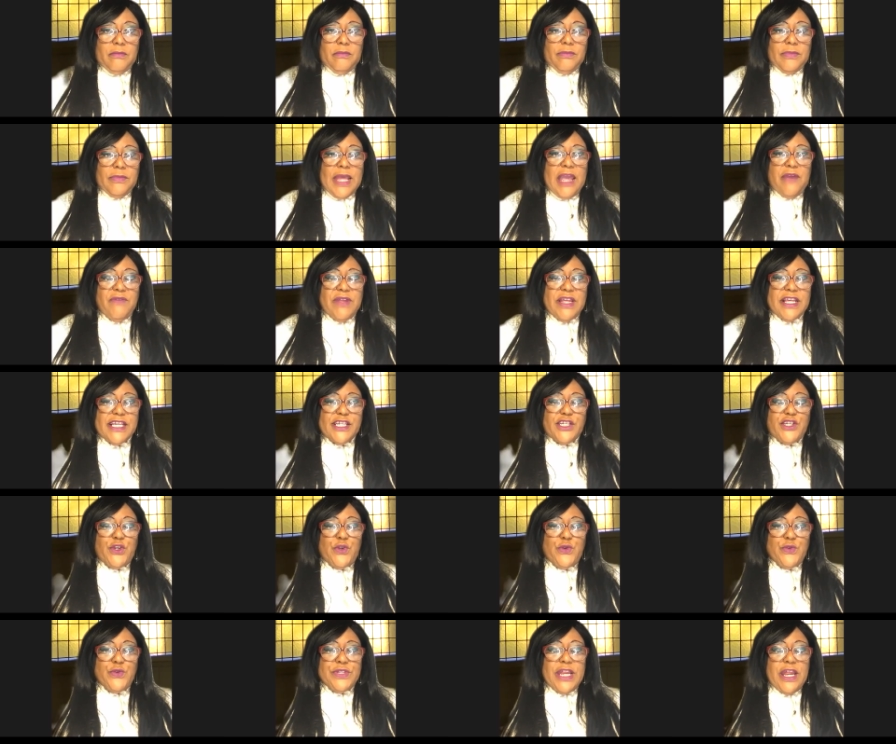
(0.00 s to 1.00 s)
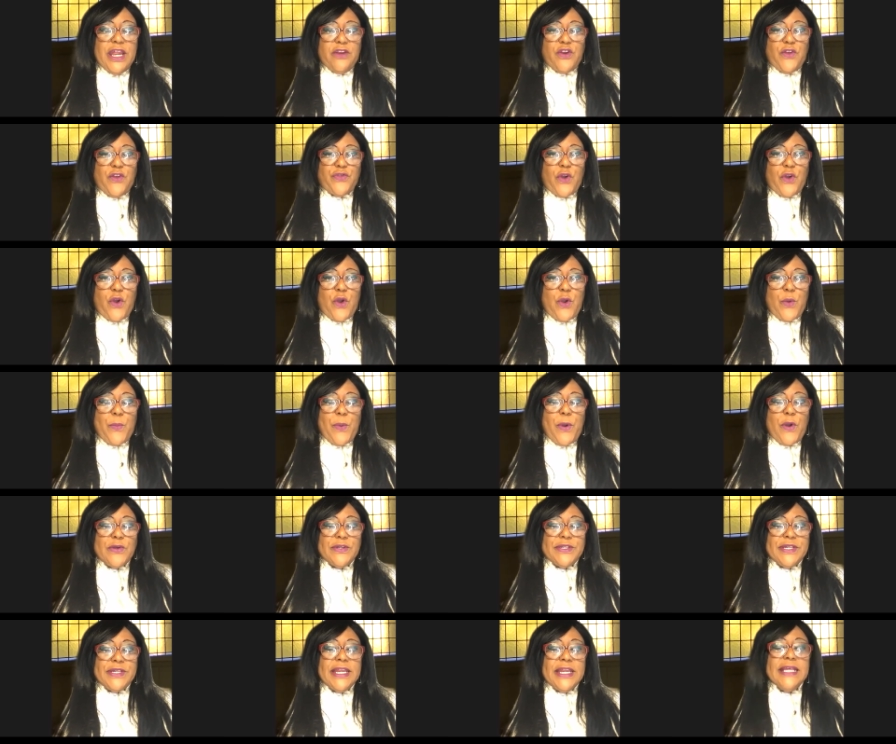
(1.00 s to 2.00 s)
David is using in the third
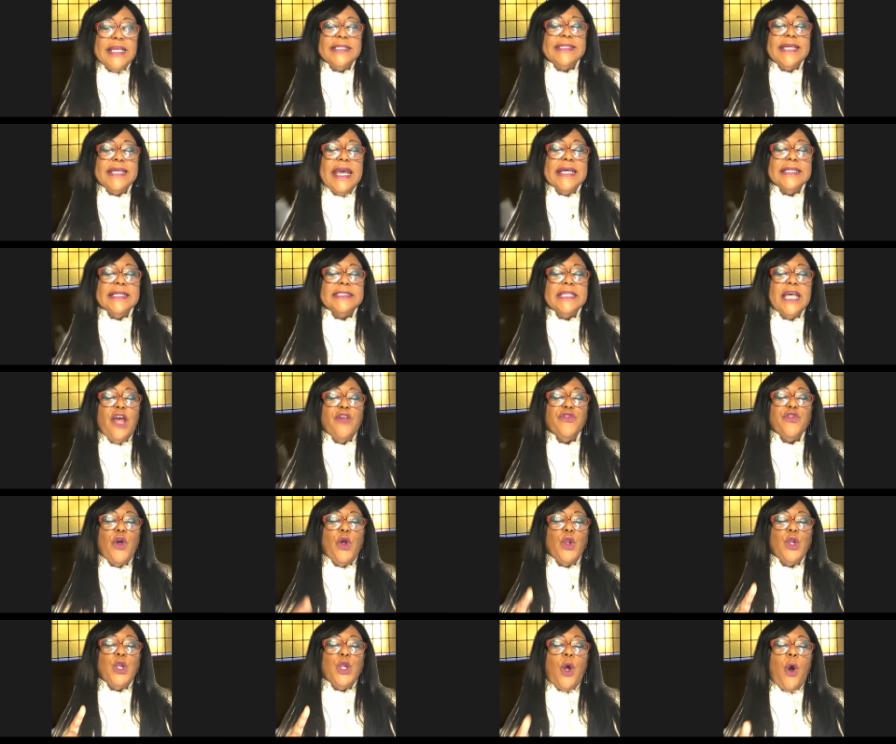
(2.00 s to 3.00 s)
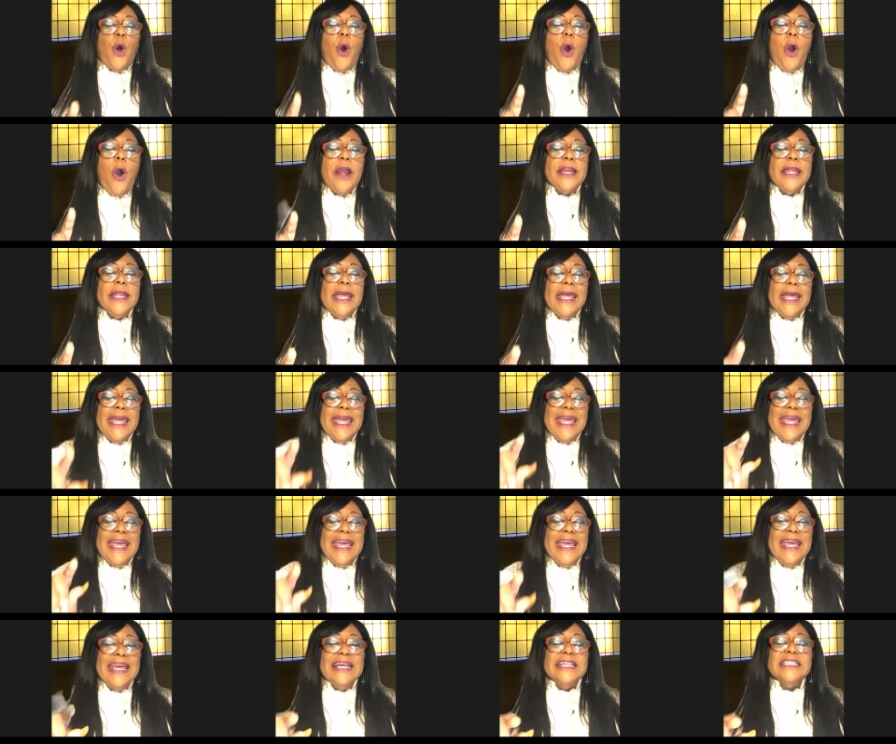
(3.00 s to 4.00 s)
person. He says, The Lord
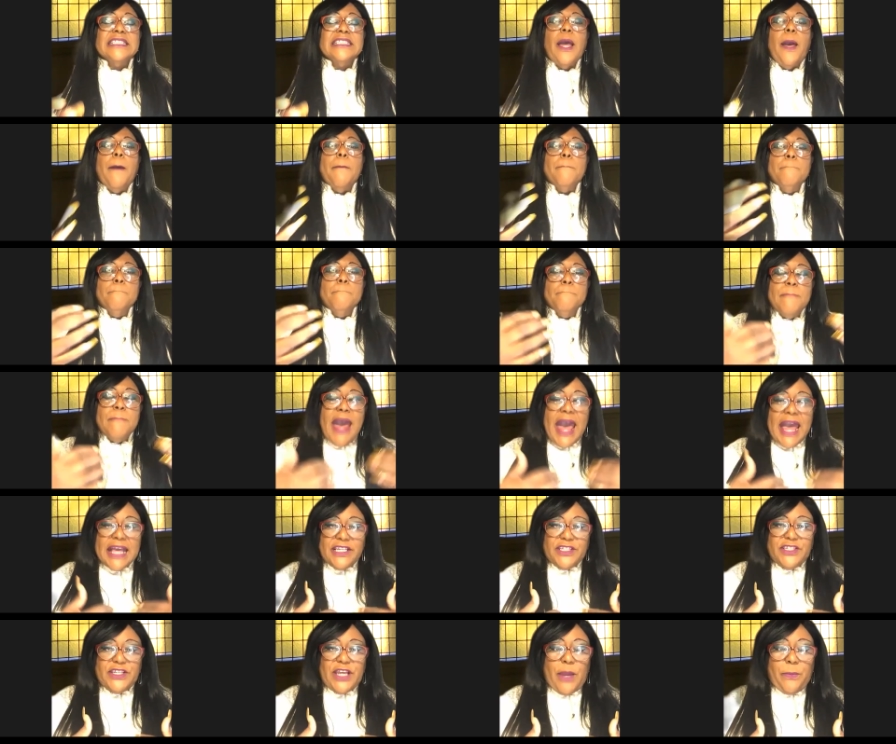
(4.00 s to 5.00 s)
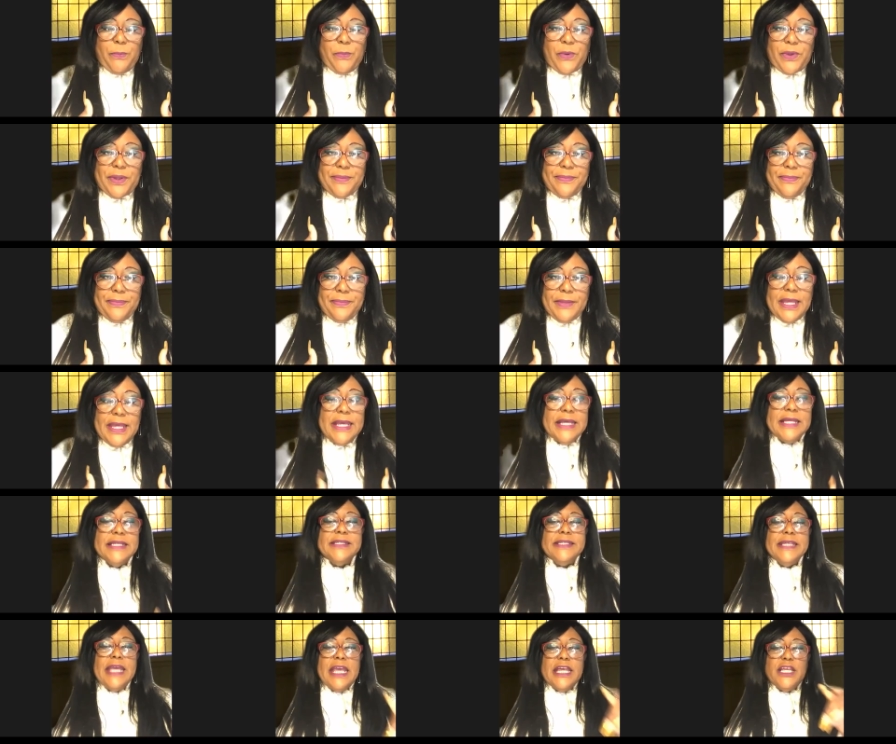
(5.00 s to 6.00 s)
is my shepherd. He
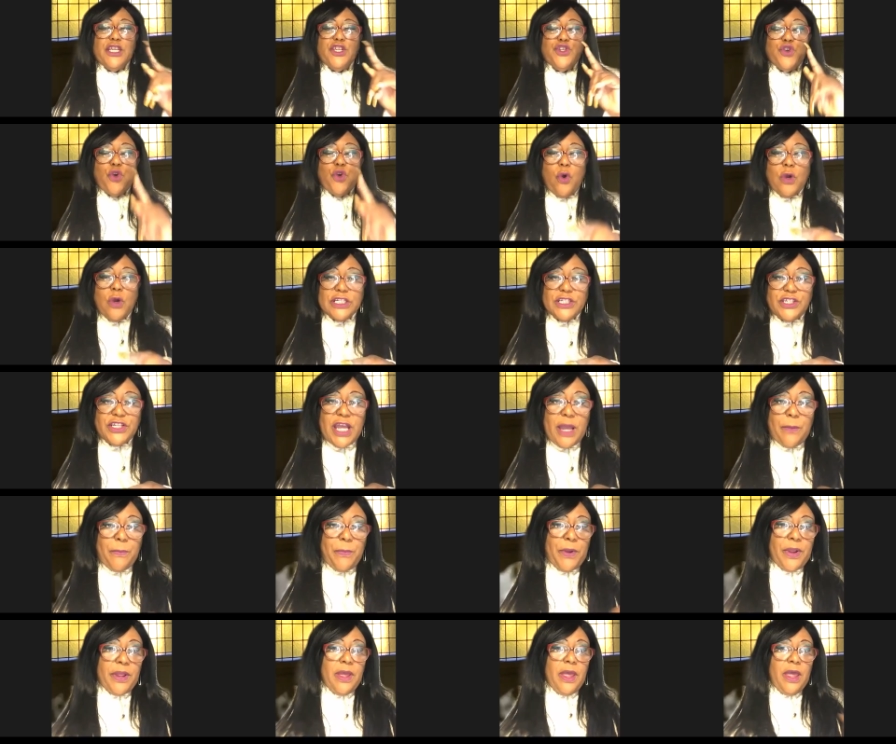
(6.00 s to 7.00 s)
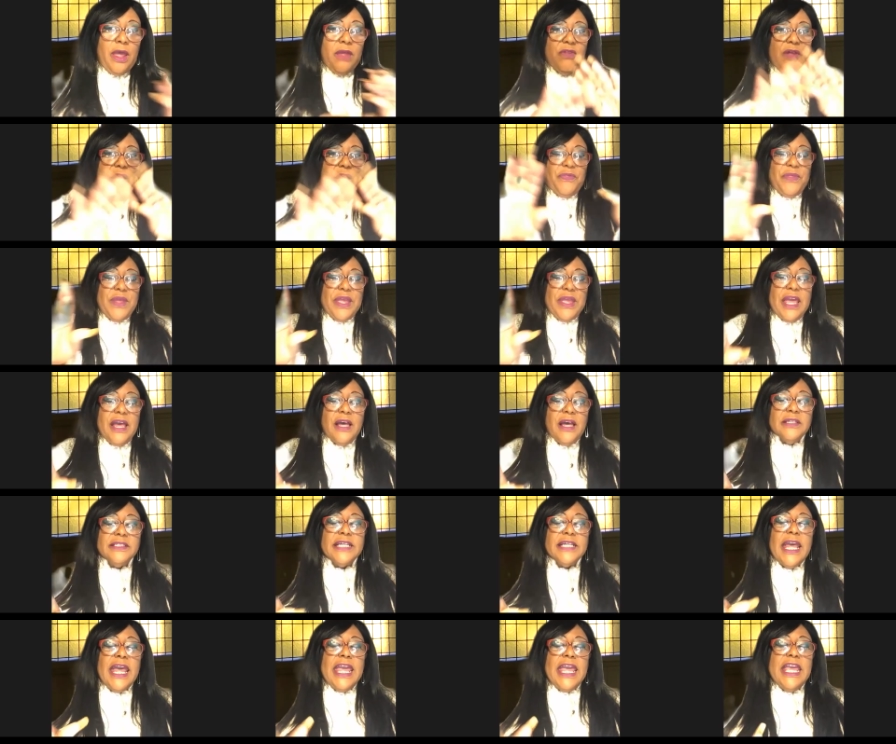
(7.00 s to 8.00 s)
didn't say it's your shepherd, nothing
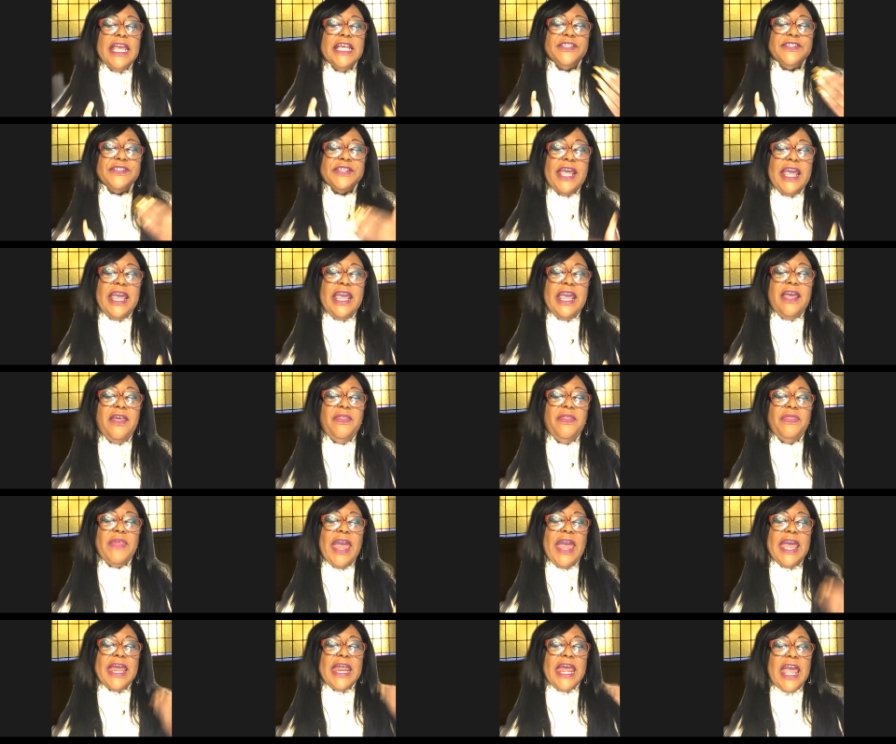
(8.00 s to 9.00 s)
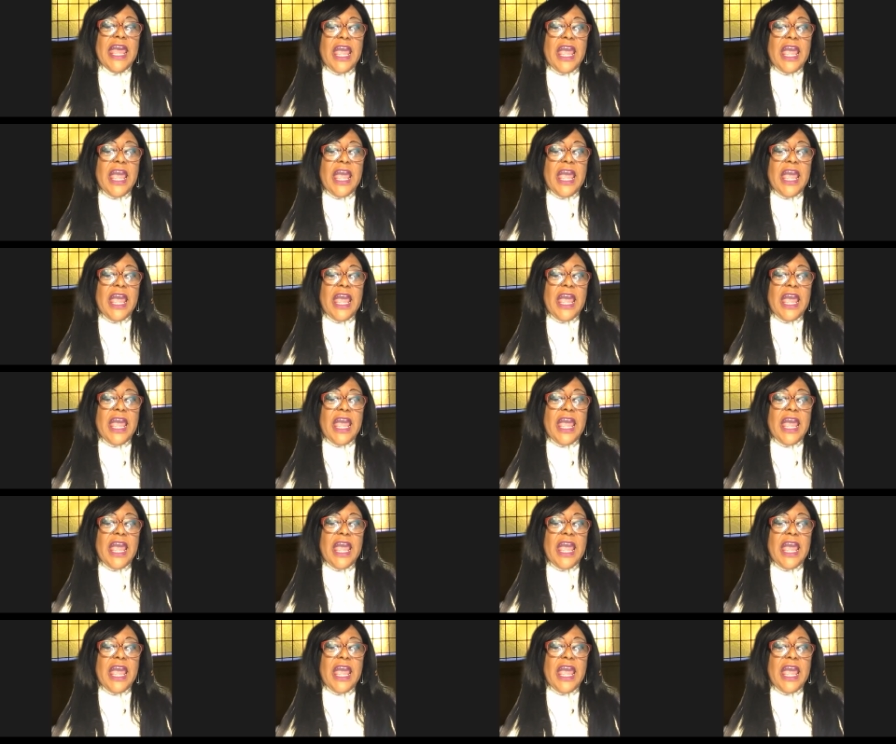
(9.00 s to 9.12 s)
else. He's saying that